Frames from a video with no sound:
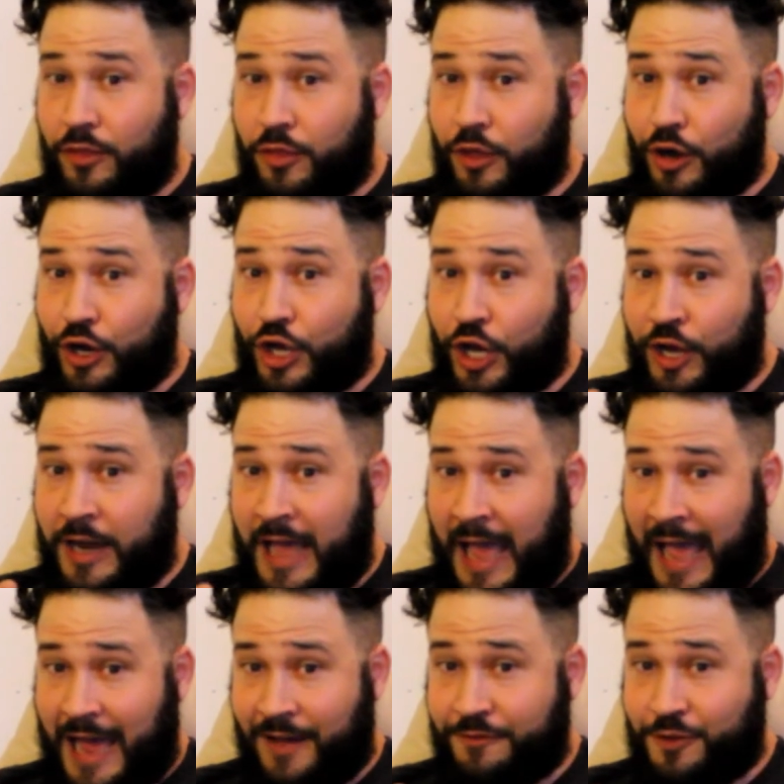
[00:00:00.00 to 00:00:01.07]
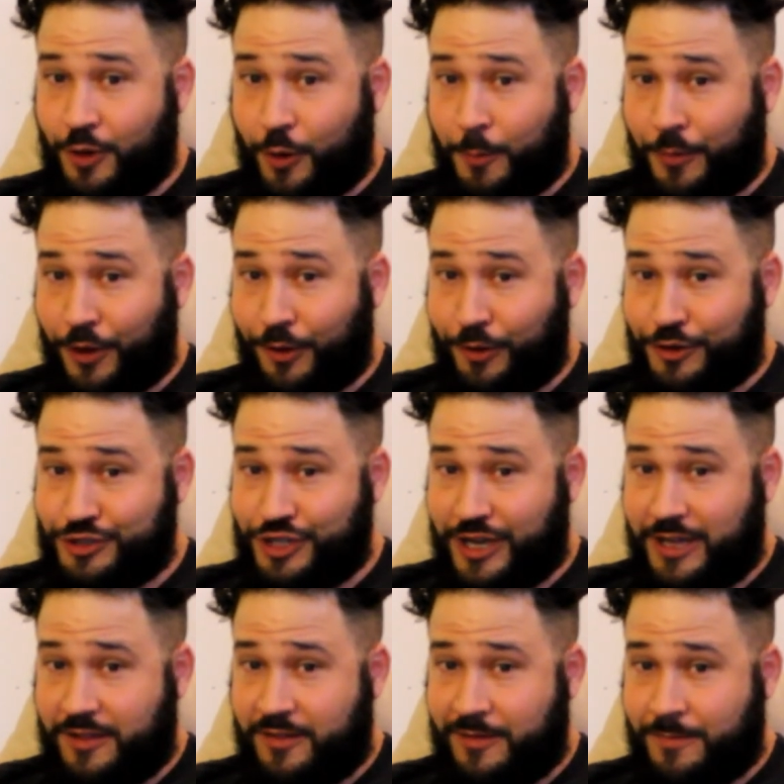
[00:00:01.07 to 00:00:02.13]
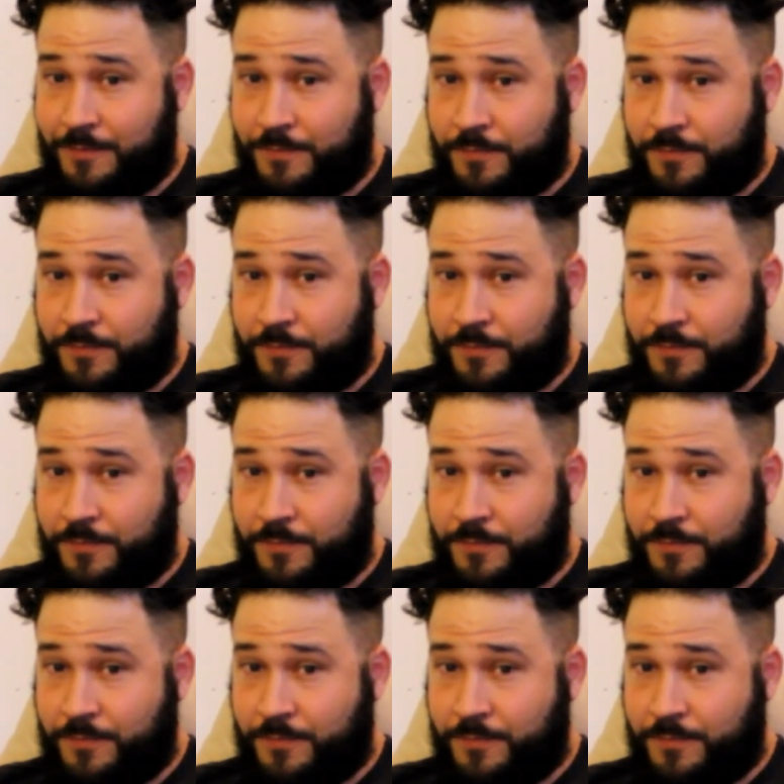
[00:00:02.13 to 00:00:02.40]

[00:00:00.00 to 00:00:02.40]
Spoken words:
They're gonna have to apologize.